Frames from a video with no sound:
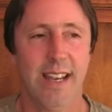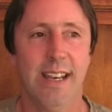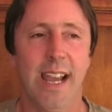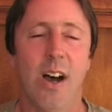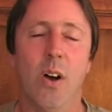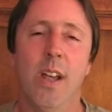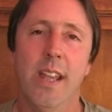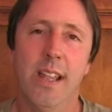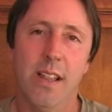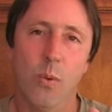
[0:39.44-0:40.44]
Now,
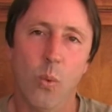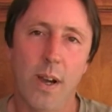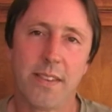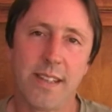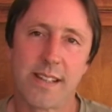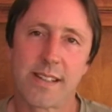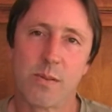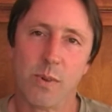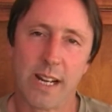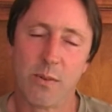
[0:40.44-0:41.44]

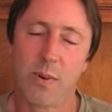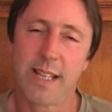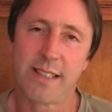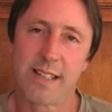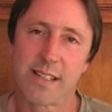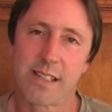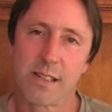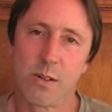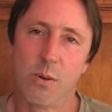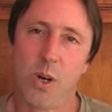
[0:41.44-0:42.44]
when I read this
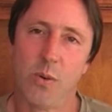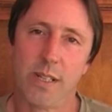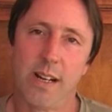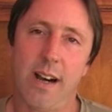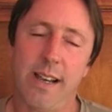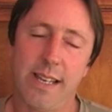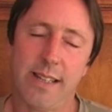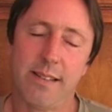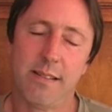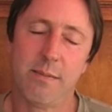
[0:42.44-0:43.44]
quote,
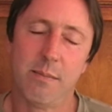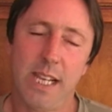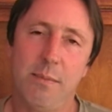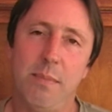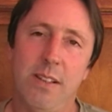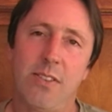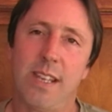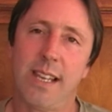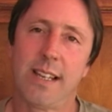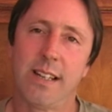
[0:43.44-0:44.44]
it made me
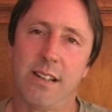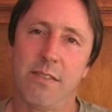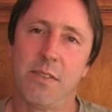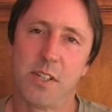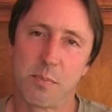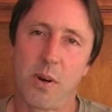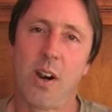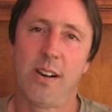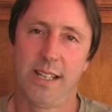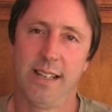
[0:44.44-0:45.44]
think of this
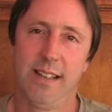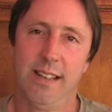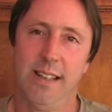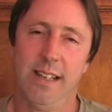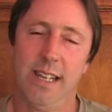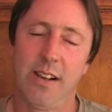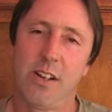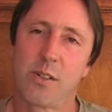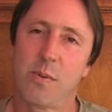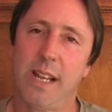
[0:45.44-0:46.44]
party. Now,
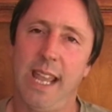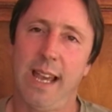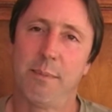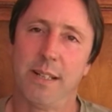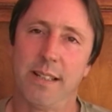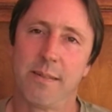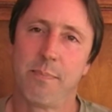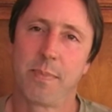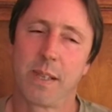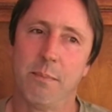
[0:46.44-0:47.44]
here's what happened.
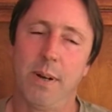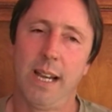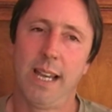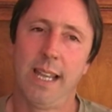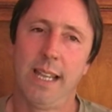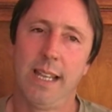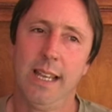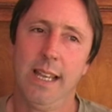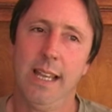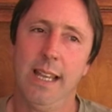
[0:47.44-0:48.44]
My
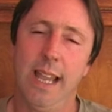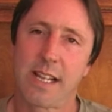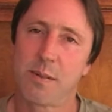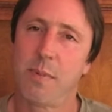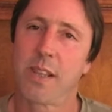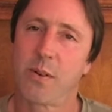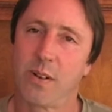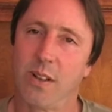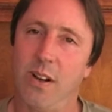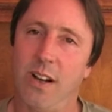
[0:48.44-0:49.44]

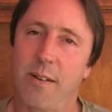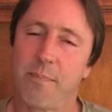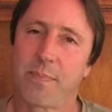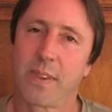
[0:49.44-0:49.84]
ex-mother-in-law